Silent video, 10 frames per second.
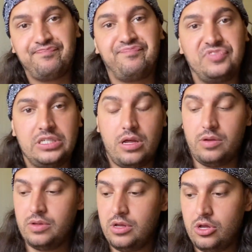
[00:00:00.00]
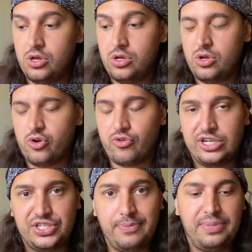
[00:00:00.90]
You know,
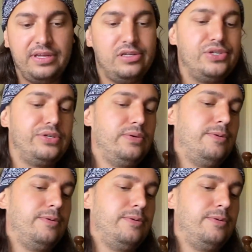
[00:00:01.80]
rest in peace.